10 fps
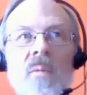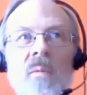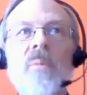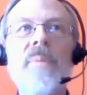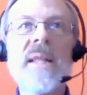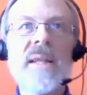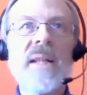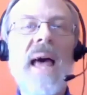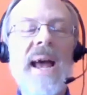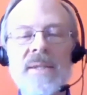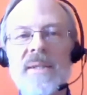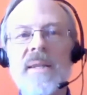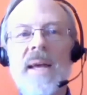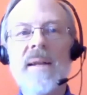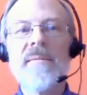will be the last
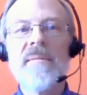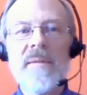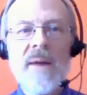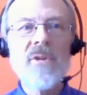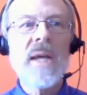that ever